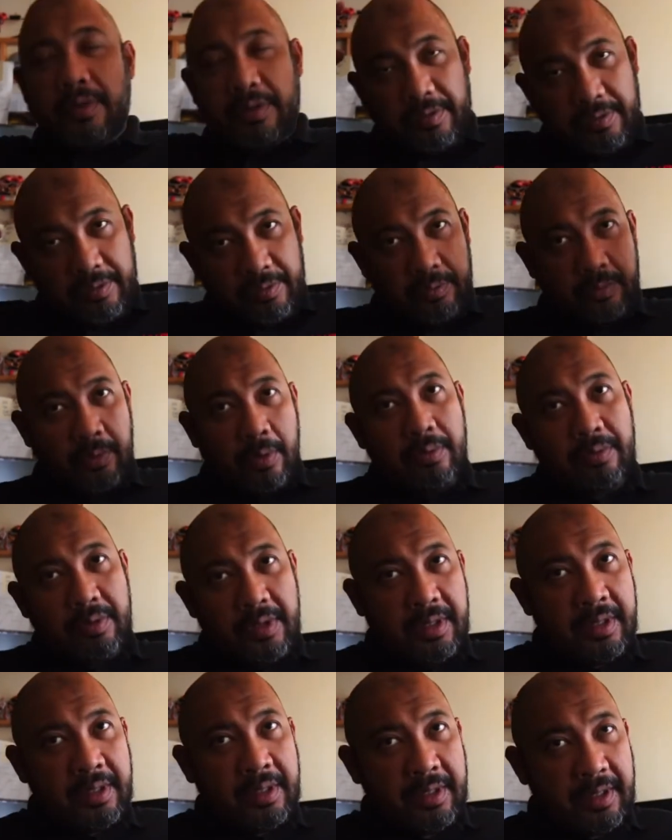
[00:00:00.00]

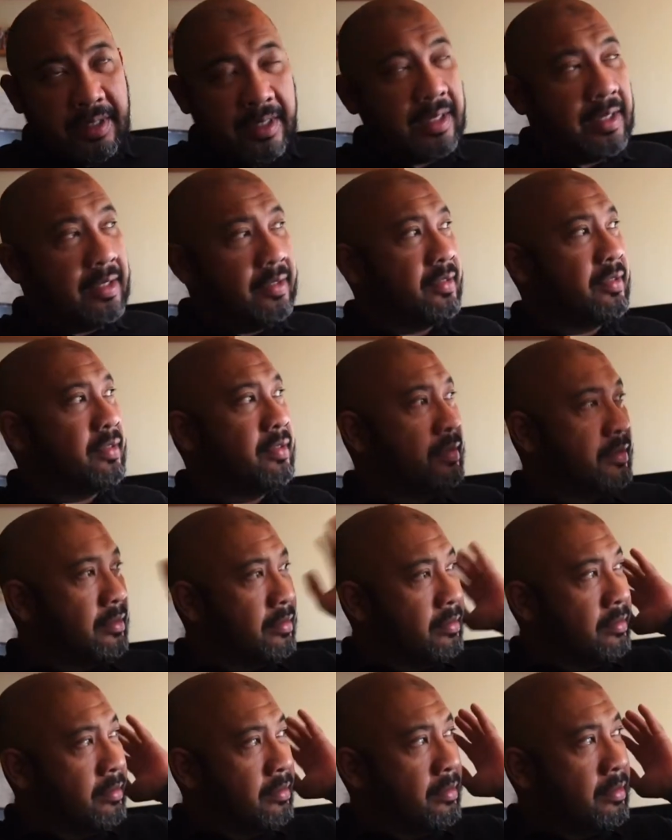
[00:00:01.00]
story needs
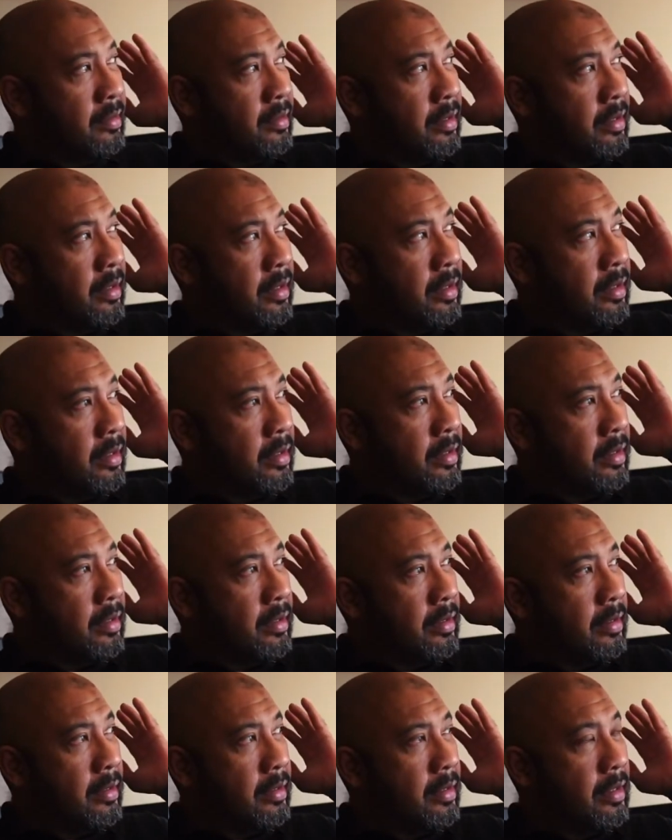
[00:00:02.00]

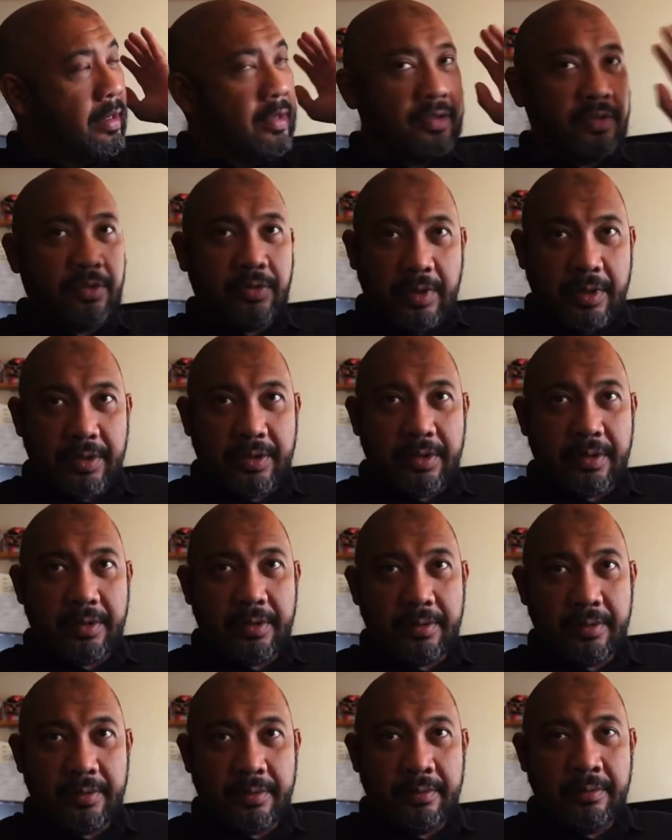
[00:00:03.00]
a structure.
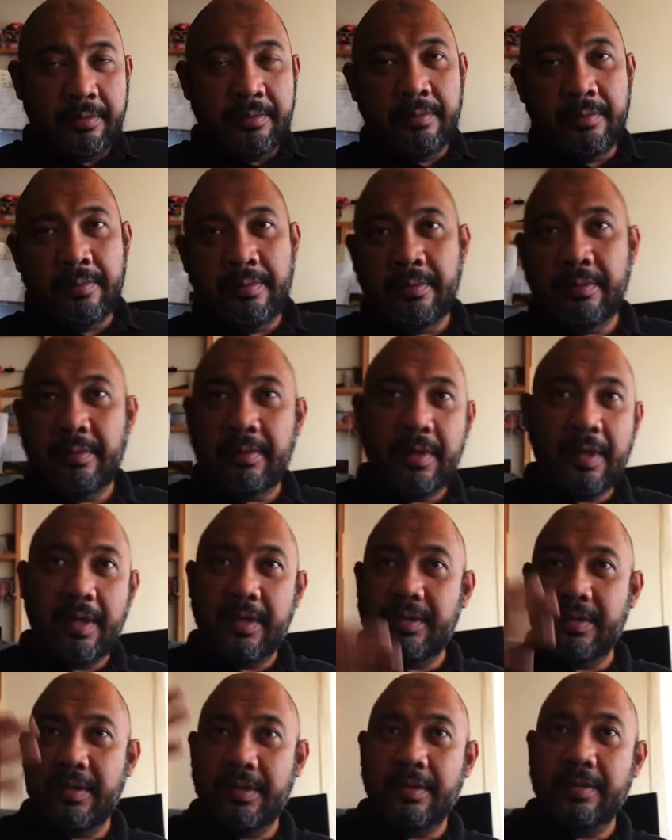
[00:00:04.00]

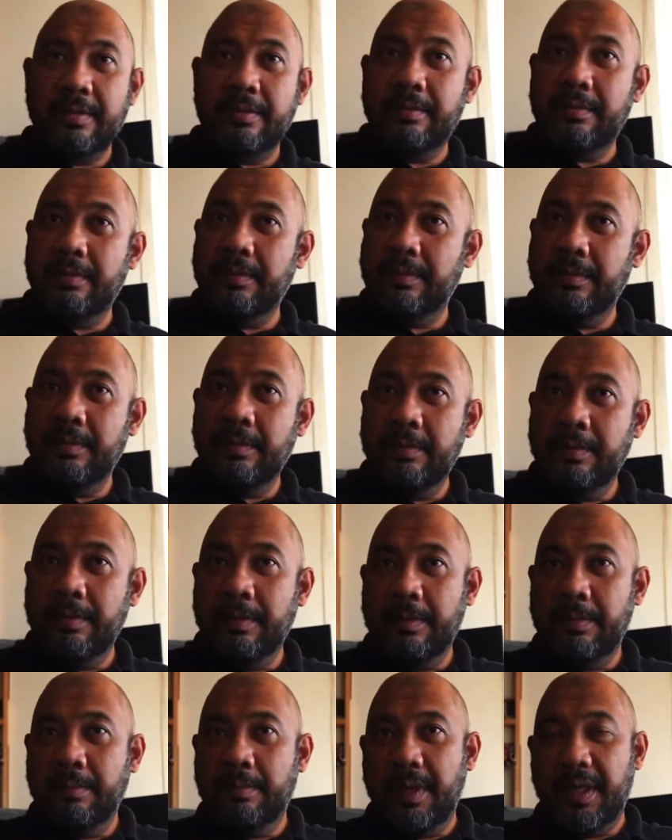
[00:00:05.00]
There's a
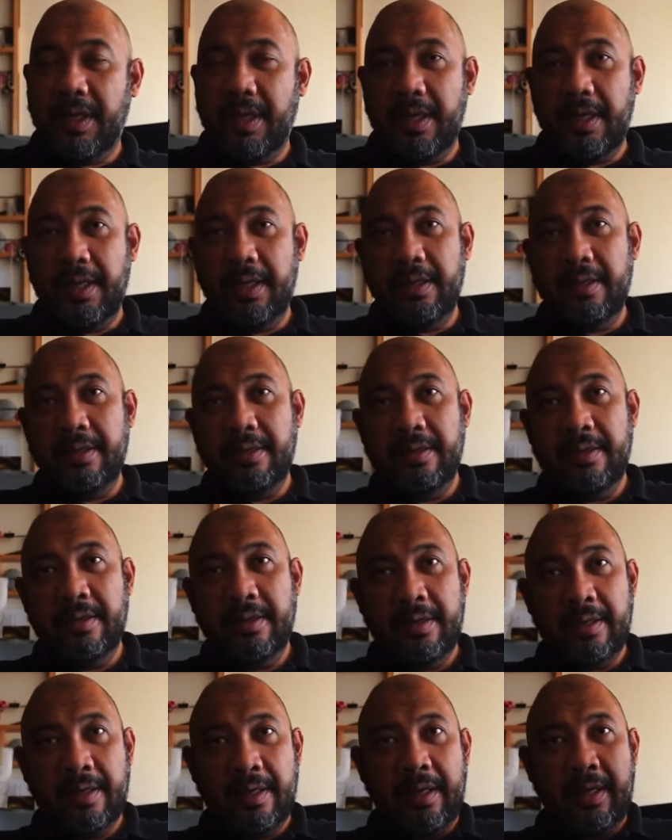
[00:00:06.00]
beginning
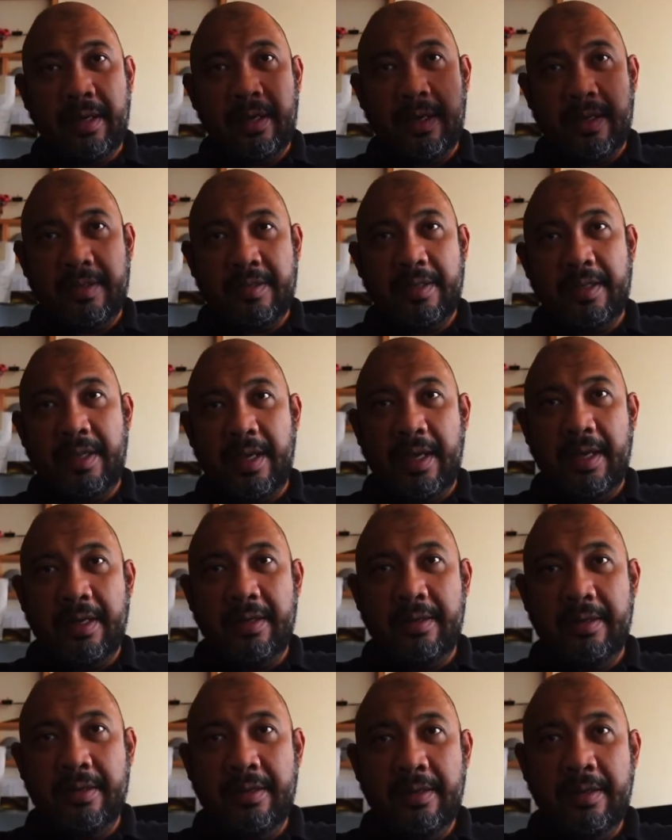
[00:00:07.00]
and there's an
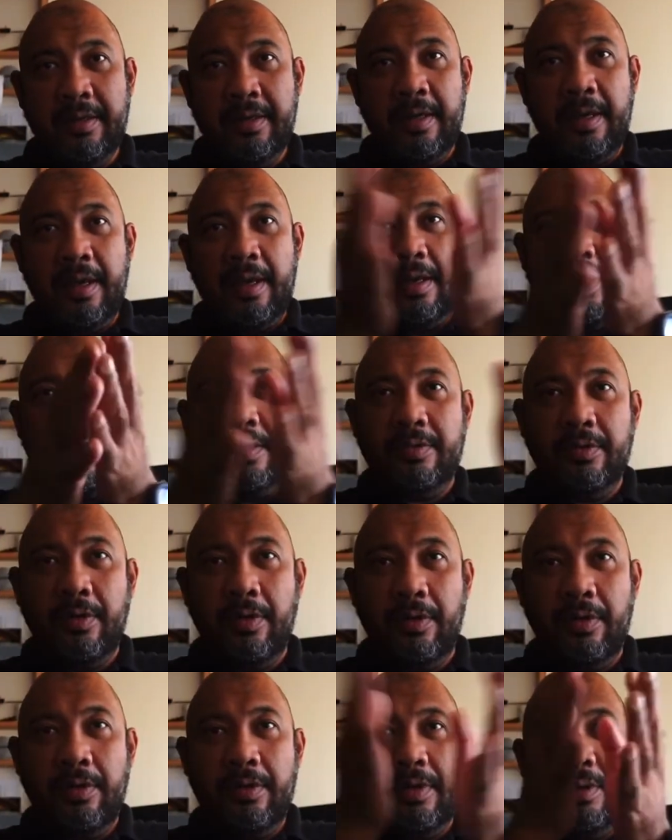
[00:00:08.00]
end, and there's
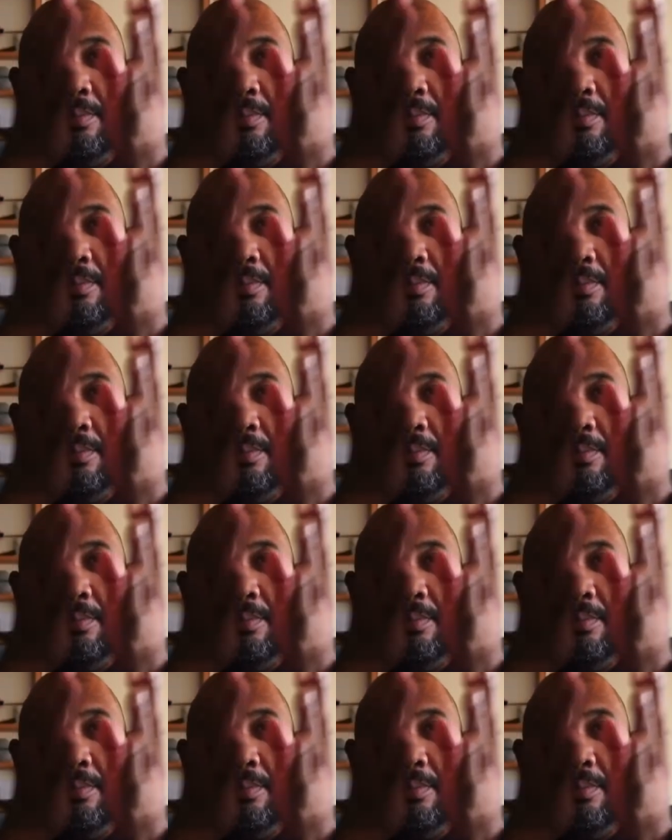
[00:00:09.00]
all the